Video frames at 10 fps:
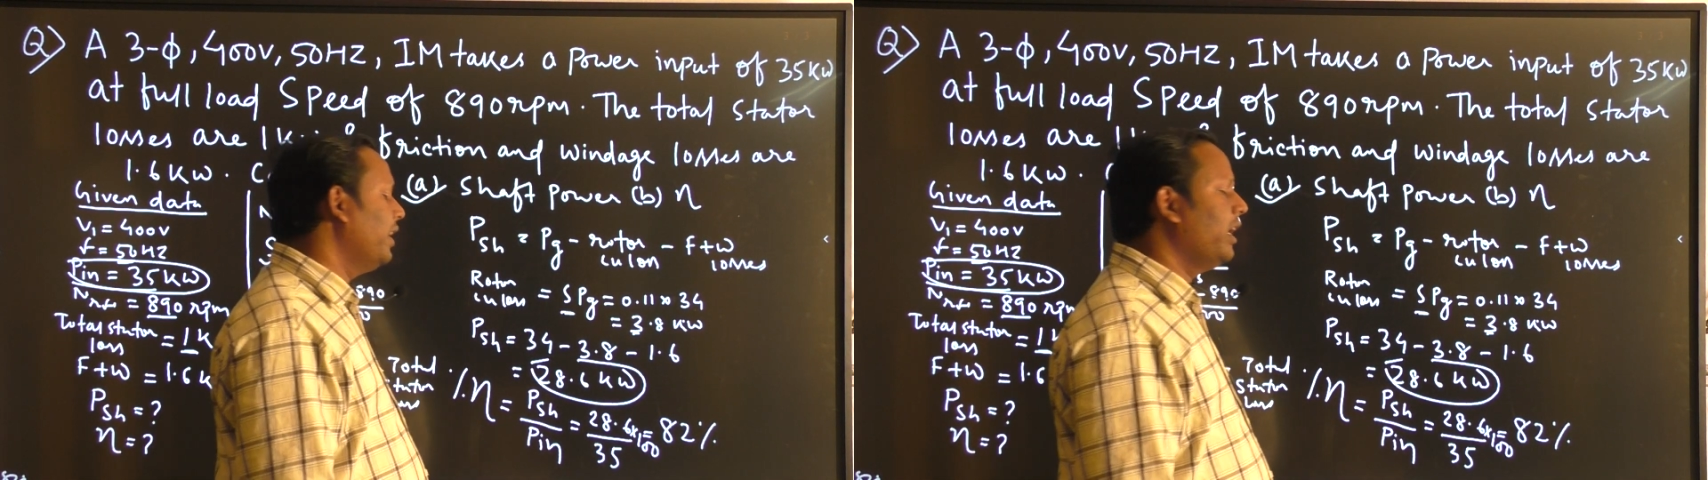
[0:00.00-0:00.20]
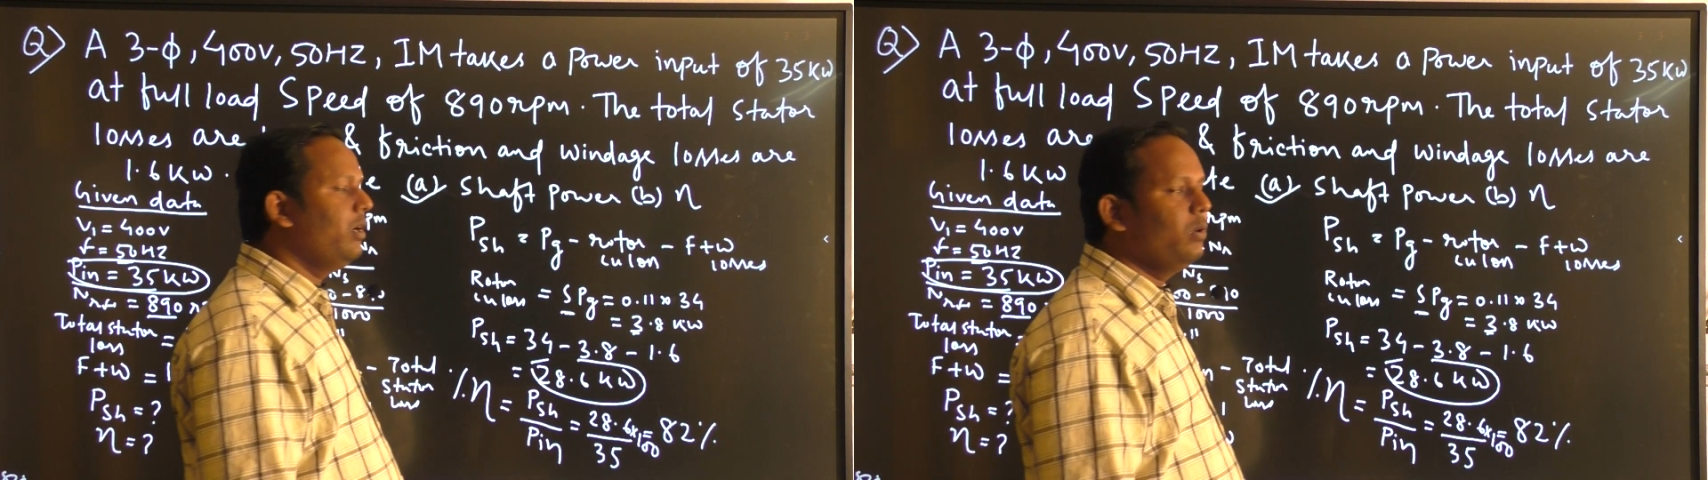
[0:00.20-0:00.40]

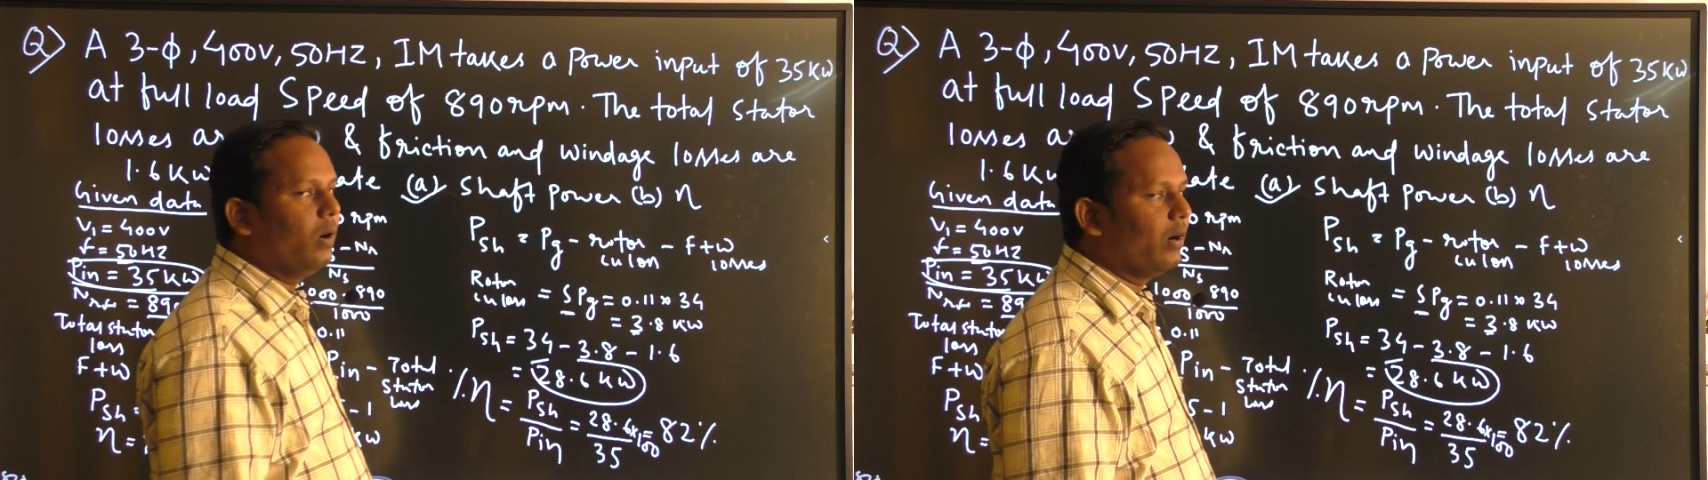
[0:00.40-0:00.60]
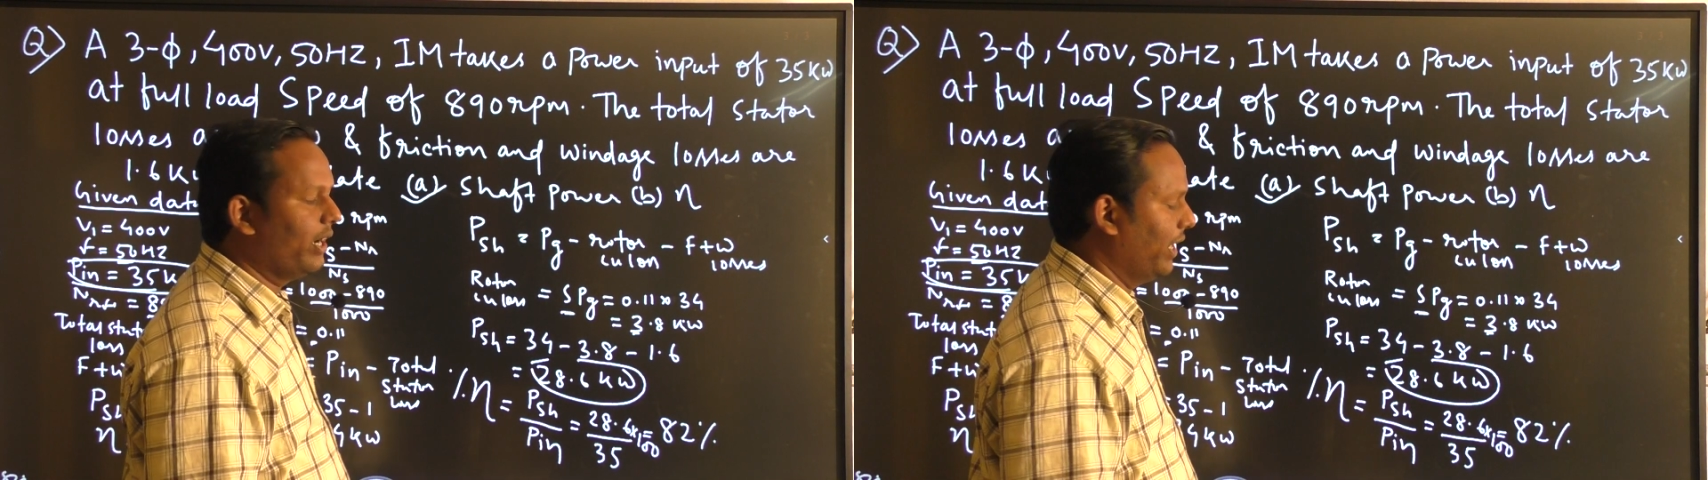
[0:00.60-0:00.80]
into
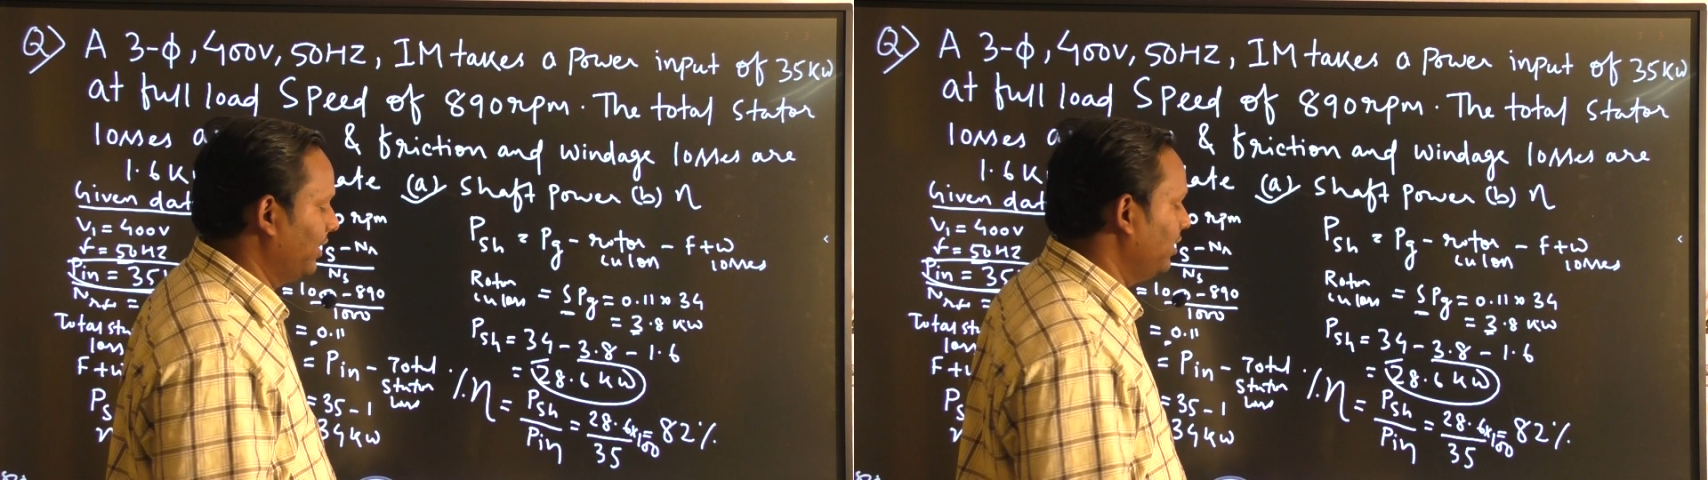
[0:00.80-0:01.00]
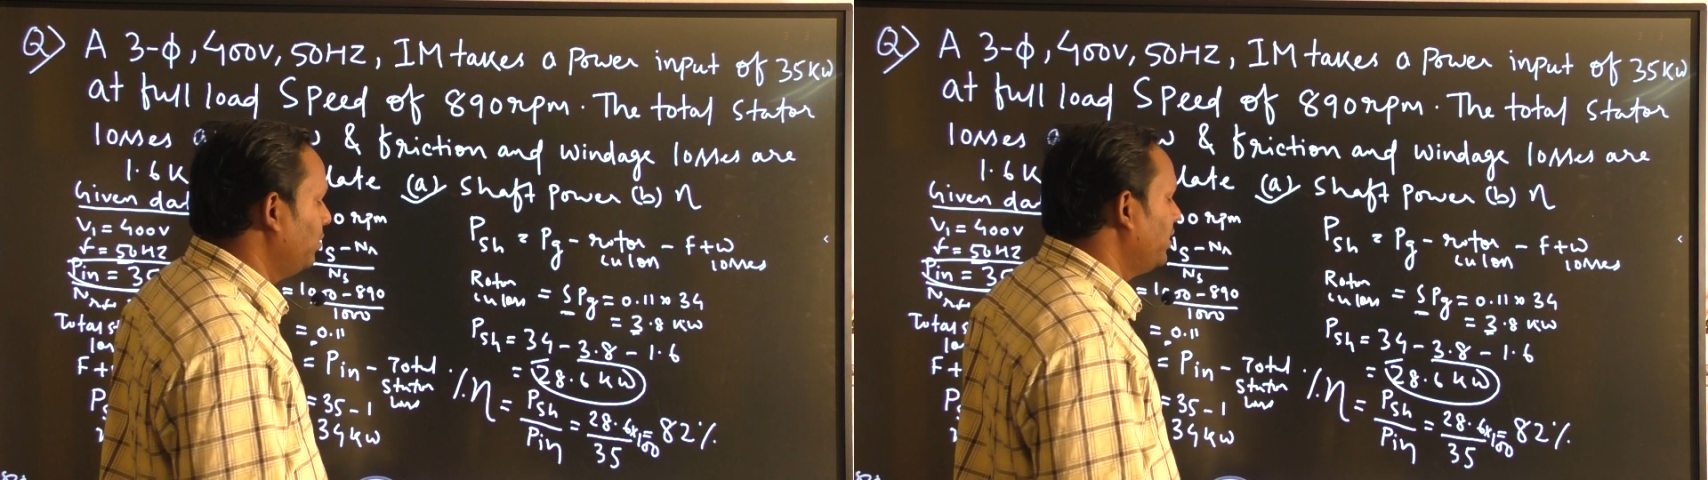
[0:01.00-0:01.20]

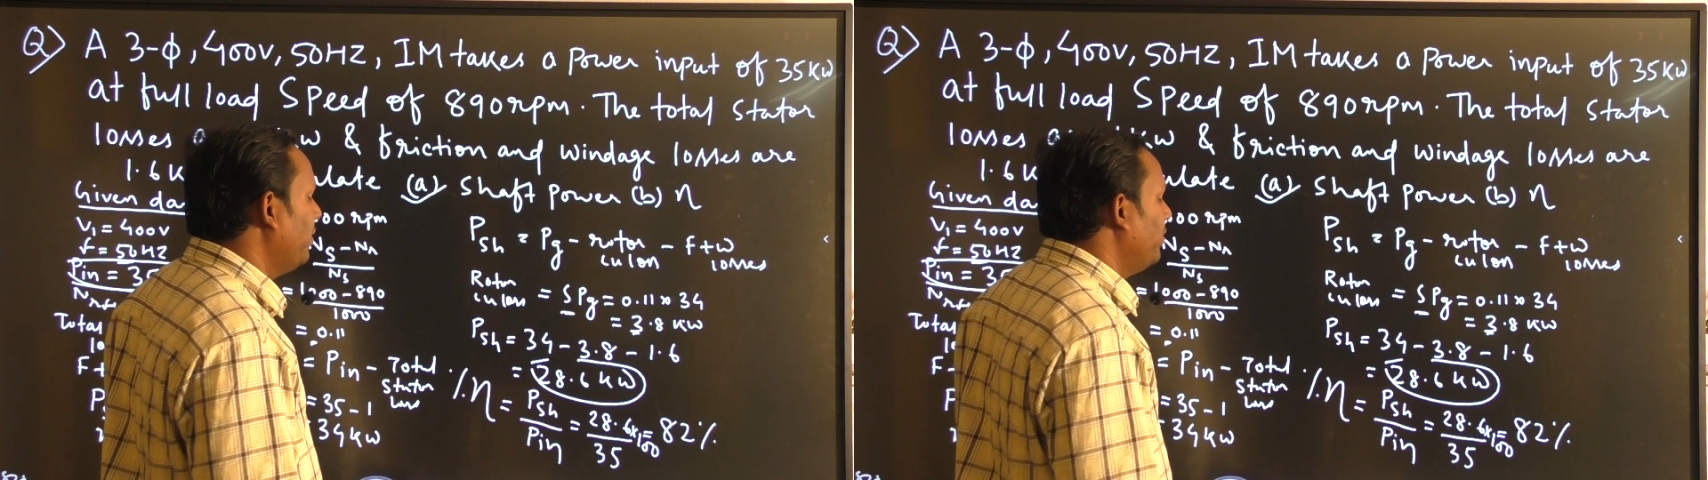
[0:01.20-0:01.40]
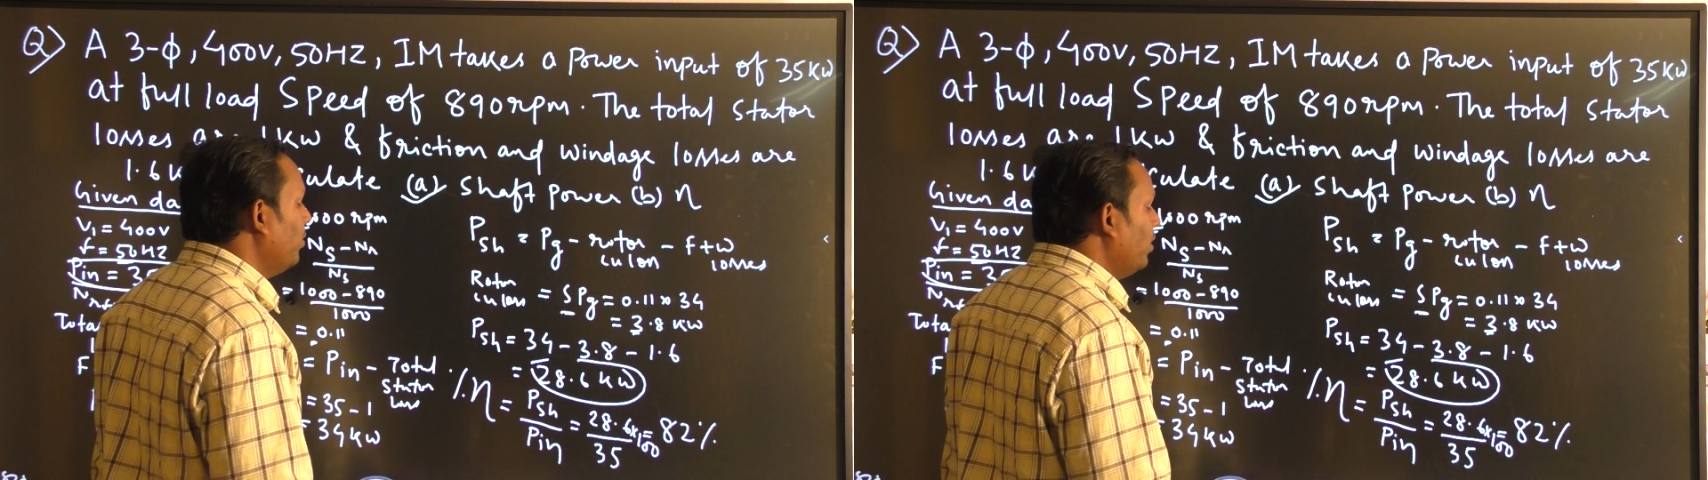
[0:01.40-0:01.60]
100, this will give you